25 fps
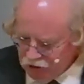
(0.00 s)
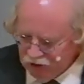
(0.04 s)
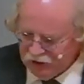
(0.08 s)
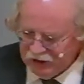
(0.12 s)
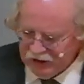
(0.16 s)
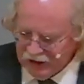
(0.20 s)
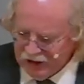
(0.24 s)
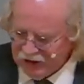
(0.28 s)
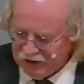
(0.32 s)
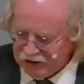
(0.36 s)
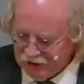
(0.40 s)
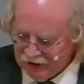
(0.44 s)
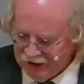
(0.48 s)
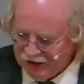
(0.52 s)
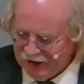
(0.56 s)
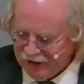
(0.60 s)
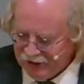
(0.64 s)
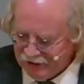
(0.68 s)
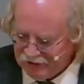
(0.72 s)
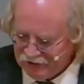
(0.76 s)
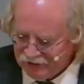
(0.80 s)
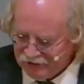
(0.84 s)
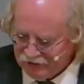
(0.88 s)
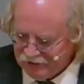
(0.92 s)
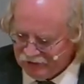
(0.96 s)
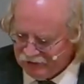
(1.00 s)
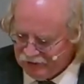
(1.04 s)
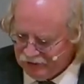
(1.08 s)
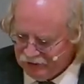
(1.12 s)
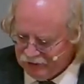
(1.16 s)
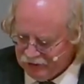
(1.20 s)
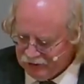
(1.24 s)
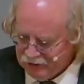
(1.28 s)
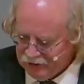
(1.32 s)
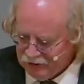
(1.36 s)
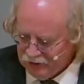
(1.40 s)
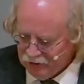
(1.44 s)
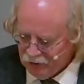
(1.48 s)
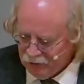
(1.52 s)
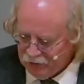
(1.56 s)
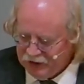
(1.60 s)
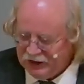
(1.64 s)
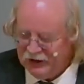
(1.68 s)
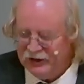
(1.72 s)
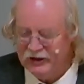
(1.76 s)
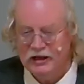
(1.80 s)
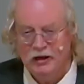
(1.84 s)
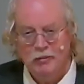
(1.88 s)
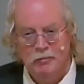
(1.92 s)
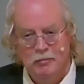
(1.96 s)
not last. We need
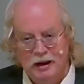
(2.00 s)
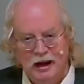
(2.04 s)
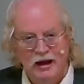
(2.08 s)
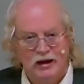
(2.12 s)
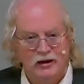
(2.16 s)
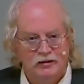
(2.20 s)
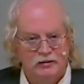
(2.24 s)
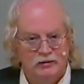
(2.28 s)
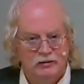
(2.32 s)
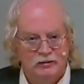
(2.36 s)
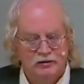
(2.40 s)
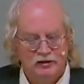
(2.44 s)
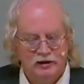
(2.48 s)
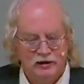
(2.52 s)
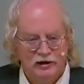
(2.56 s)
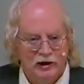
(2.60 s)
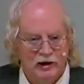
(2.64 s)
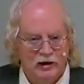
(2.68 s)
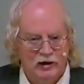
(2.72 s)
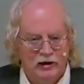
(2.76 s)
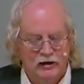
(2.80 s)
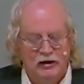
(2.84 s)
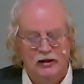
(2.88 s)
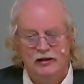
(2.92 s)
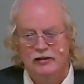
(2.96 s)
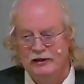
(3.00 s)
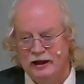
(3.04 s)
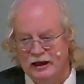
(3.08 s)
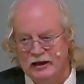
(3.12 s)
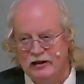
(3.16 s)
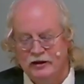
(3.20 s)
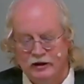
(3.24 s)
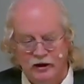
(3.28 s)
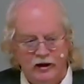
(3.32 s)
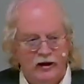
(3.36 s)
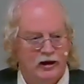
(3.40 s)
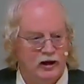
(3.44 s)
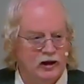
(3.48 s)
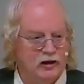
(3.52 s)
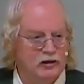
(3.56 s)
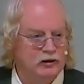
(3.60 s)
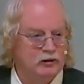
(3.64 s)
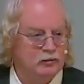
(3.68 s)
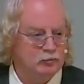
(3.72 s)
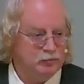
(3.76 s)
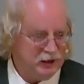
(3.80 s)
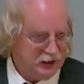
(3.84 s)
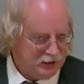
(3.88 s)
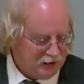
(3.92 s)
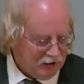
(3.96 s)
to get back to God and let God
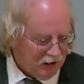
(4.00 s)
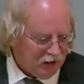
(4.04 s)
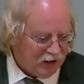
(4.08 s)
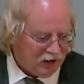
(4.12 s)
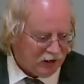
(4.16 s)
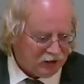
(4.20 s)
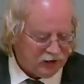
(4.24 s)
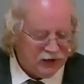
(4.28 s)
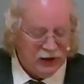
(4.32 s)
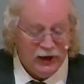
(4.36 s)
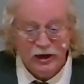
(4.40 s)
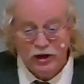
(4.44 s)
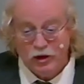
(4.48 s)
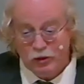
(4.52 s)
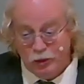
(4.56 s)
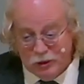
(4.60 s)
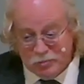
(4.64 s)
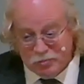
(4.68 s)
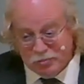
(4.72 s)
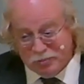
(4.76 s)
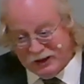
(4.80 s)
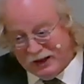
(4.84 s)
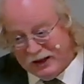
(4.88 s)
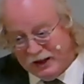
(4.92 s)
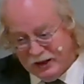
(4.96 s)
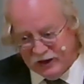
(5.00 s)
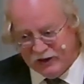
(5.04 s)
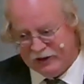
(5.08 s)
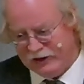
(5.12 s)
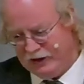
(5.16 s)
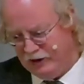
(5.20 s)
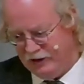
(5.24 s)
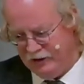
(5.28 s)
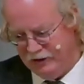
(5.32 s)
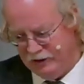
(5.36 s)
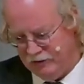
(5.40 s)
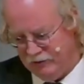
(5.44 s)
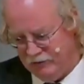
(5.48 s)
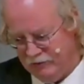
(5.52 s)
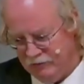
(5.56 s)
be God and quit playing God.